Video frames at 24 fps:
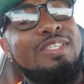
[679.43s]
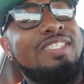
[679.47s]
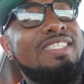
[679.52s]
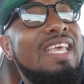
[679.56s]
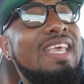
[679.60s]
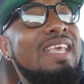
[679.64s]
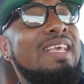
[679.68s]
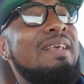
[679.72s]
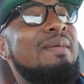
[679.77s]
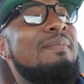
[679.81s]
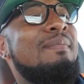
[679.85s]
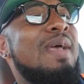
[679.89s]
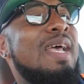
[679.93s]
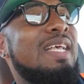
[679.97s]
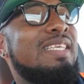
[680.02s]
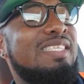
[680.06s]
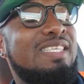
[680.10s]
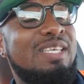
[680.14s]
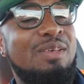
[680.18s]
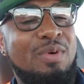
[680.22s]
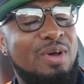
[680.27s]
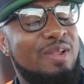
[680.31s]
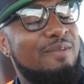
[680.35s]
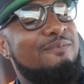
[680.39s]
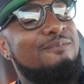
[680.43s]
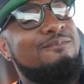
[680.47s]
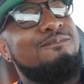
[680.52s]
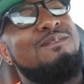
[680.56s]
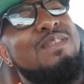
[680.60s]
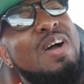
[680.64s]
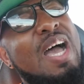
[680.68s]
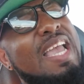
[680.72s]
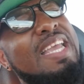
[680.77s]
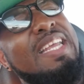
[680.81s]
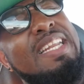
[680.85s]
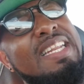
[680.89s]
think Messi would
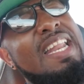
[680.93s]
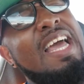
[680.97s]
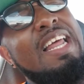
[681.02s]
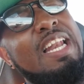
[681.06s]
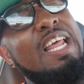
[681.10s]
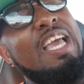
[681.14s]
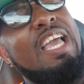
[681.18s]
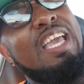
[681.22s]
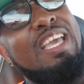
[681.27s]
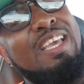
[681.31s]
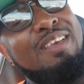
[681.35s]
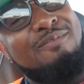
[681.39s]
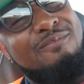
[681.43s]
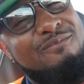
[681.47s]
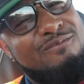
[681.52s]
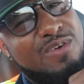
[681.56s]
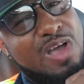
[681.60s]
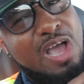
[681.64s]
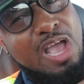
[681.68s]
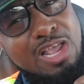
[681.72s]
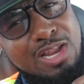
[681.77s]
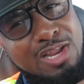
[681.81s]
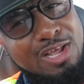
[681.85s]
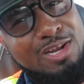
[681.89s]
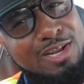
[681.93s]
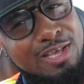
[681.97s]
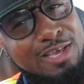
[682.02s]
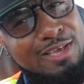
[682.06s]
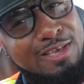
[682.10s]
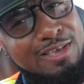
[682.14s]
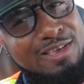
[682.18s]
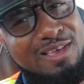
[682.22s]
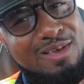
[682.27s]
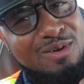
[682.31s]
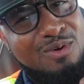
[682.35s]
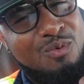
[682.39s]
finally
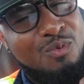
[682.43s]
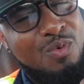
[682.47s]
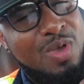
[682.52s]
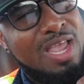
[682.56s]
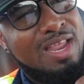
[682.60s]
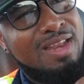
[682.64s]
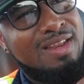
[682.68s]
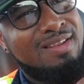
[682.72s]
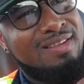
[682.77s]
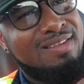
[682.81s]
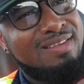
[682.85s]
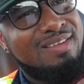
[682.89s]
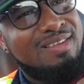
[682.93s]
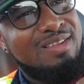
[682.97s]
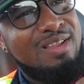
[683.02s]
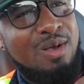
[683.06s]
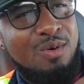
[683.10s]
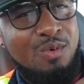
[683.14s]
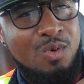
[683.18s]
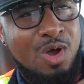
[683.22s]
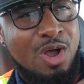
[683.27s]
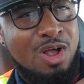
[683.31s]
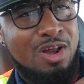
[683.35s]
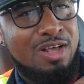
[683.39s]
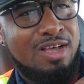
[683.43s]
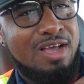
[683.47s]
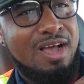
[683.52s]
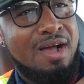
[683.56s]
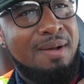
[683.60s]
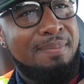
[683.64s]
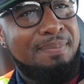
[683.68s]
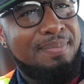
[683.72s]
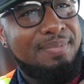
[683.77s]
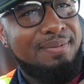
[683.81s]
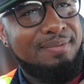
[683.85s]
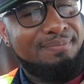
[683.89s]
win the World
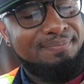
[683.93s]
Cup.